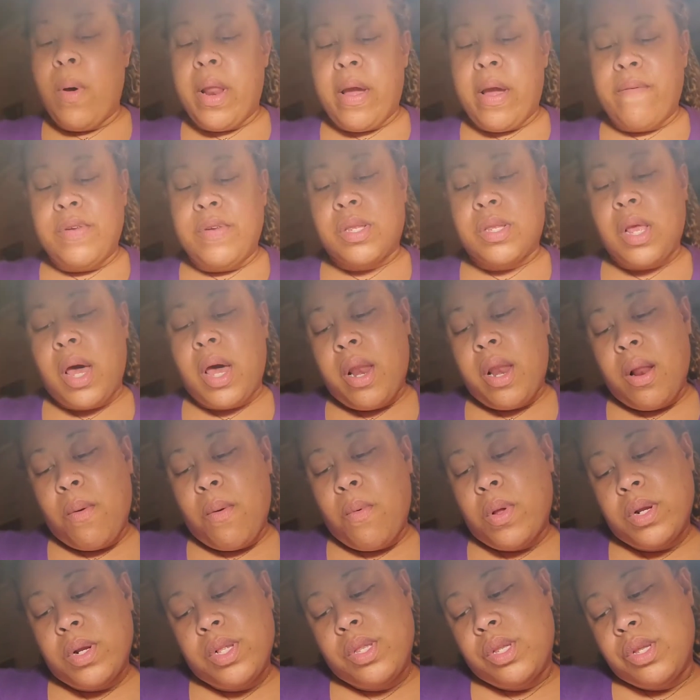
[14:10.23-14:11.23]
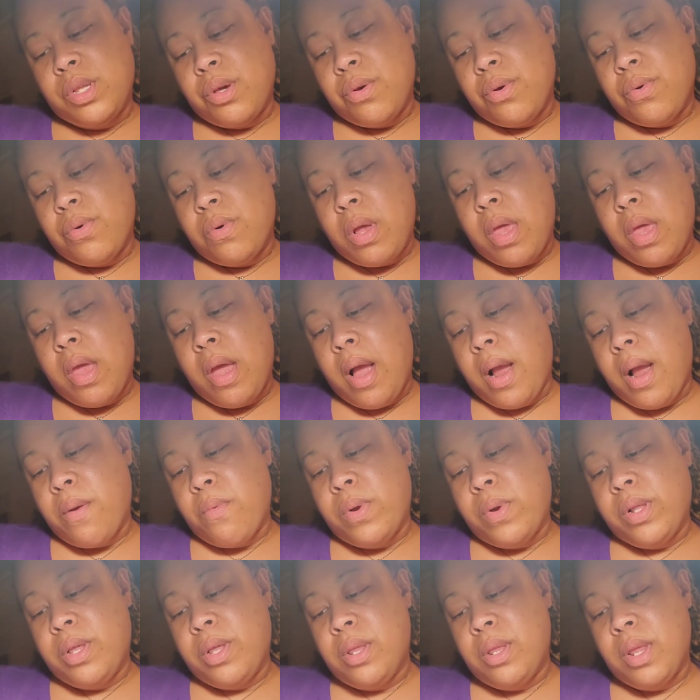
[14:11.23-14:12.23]
I've decided I want to do, I
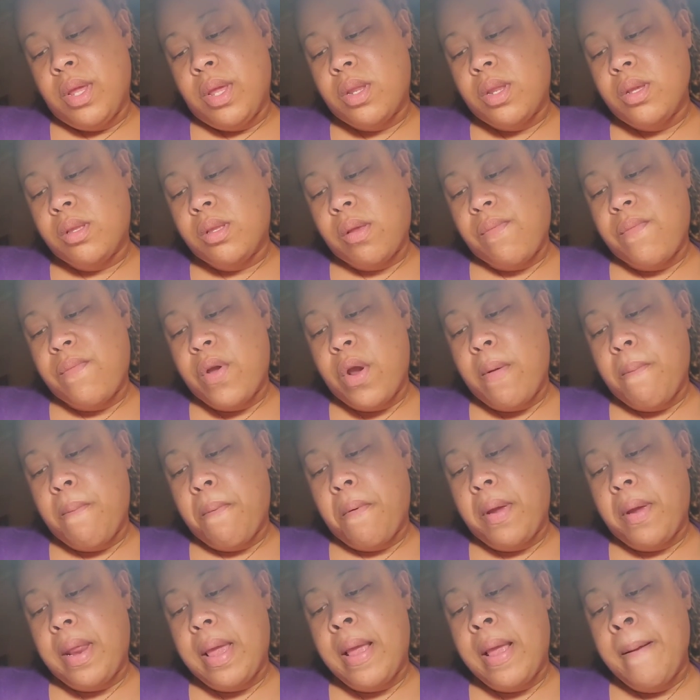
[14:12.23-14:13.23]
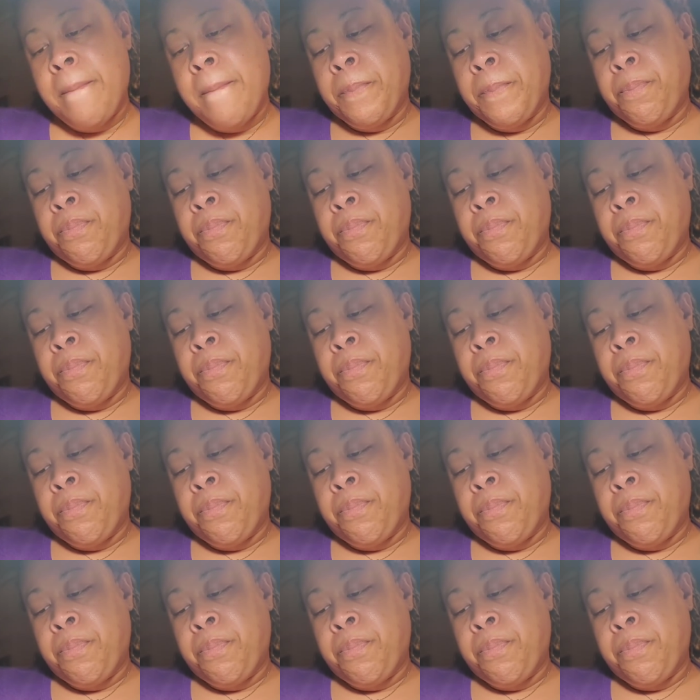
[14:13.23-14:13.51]
really think these are very pretty,